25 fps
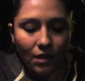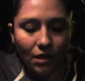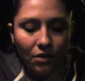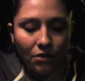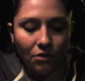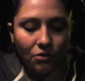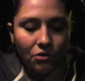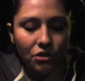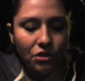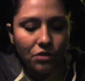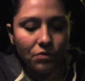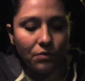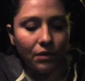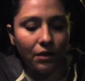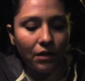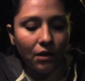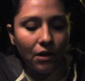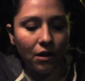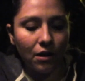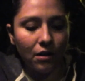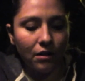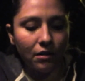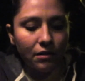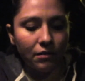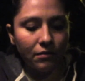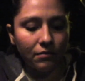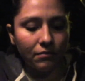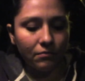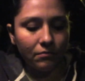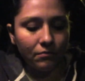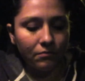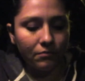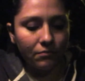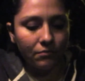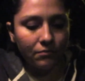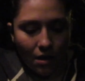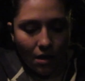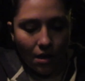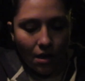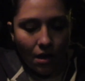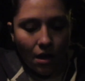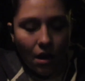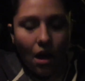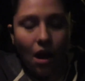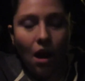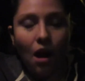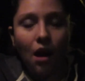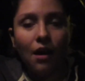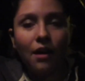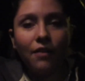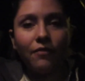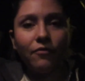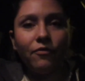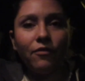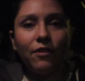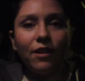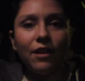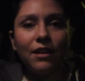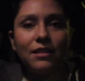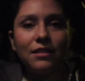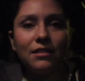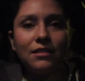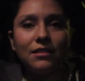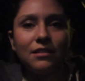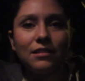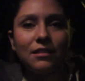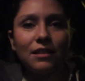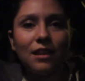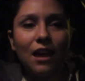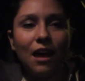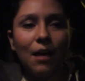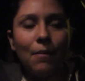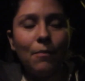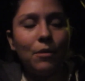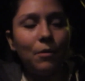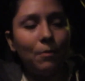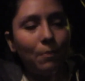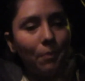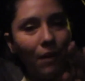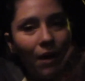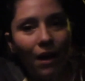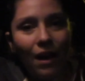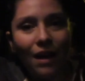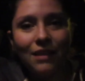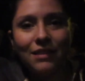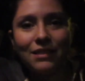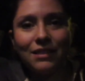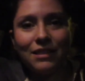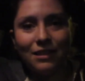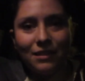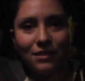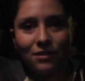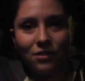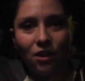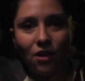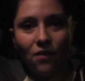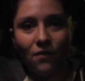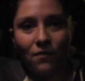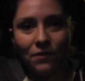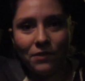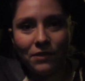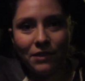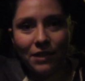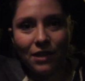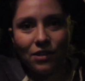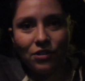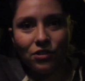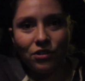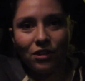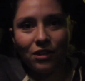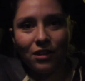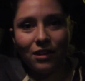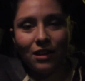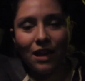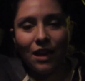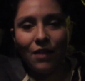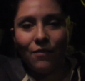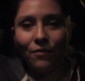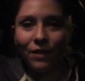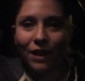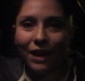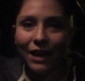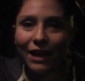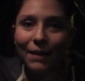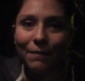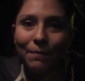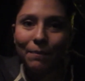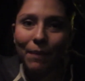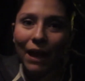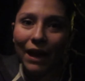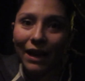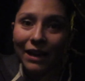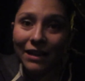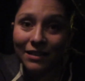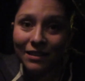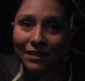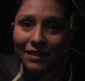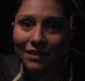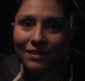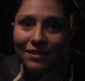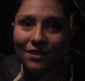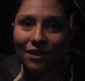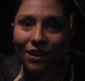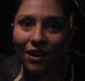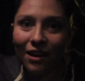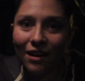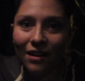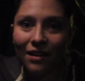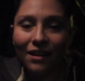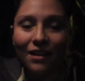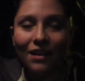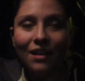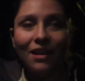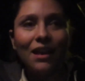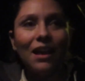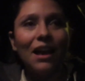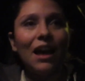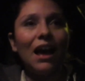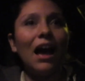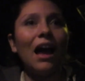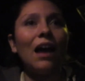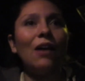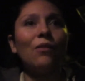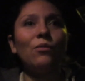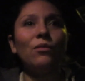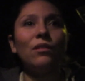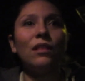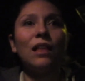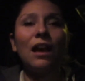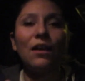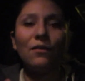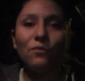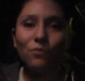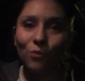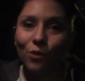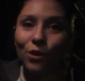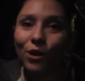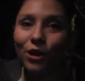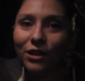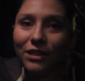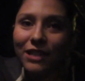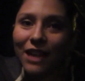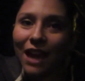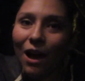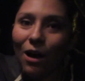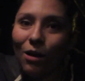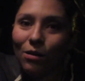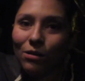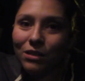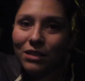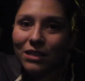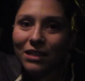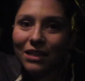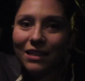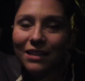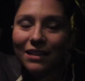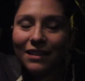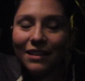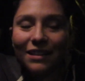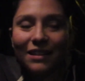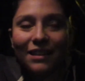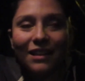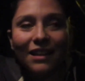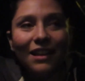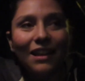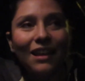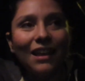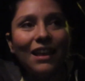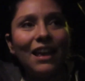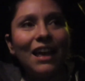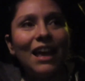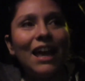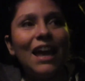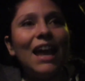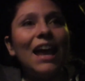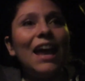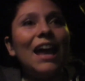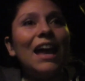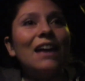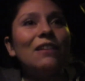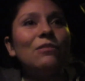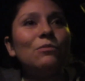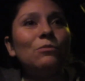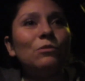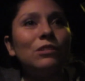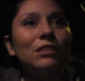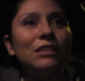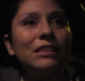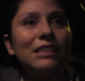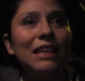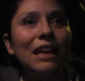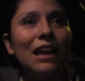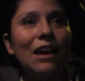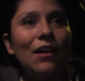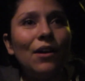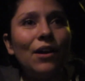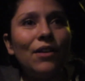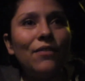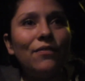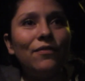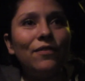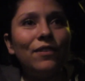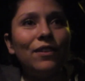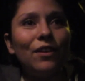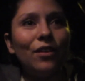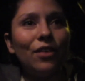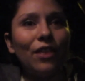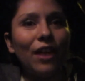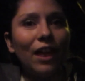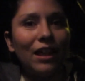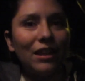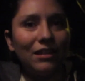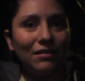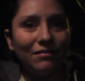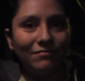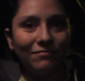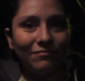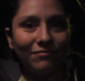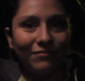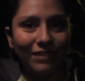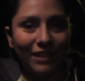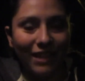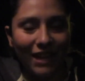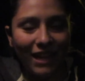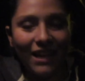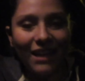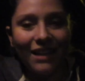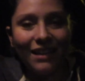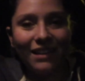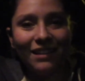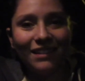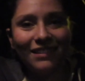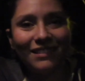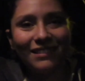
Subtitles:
They're just really hard. All right, friends, I'm going to pause this conversation. And when I get back into this car, I will have worked out and we'll see how I feel then. Okay?